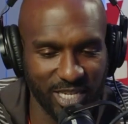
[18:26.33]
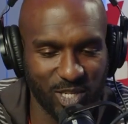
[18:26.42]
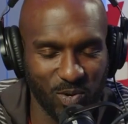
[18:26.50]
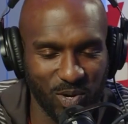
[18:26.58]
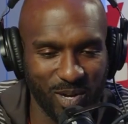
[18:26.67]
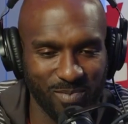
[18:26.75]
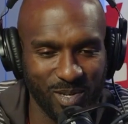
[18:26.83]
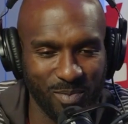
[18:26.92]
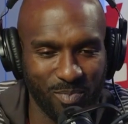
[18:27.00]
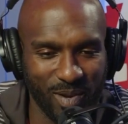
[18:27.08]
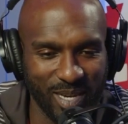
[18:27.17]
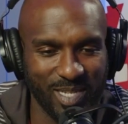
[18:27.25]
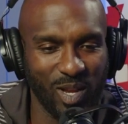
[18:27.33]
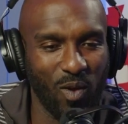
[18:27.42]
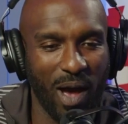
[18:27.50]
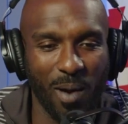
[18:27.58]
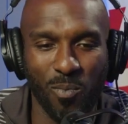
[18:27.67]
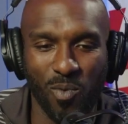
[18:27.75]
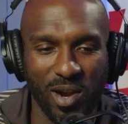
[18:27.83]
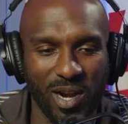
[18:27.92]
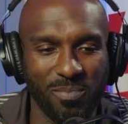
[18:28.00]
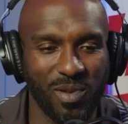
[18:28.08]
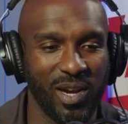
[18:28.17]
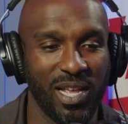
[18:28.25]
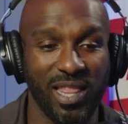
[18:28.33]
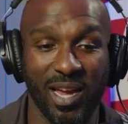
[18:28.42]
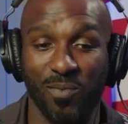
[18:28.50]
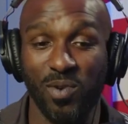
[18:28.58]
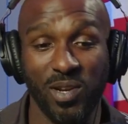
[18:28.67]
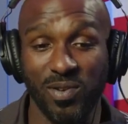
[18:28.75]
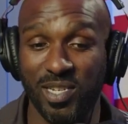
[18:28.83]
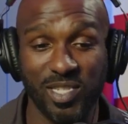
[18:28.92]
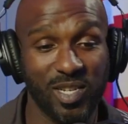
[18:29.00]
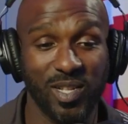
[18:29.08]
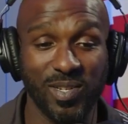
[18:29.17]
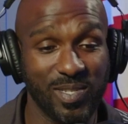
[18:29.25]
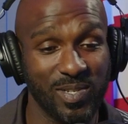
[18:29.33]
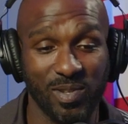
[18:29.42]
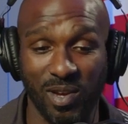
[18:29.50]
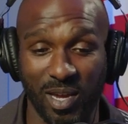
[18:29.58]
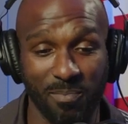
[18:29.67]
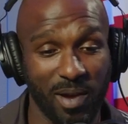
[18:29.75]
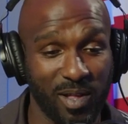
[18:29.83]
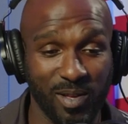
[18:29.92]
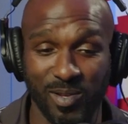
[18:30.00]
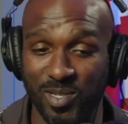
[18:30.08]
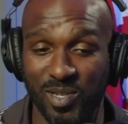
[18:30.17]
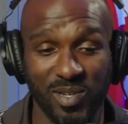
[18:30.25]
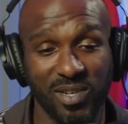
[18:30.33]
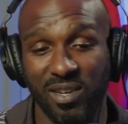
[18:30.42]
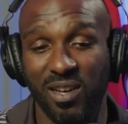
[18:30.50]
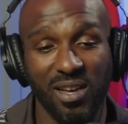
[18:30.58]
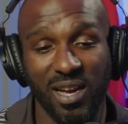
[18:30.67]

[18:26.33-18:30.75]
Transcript: late showing up to the place, so I'm running up there. They're like, "Wendell, get your clothes on." So I get my clothes on.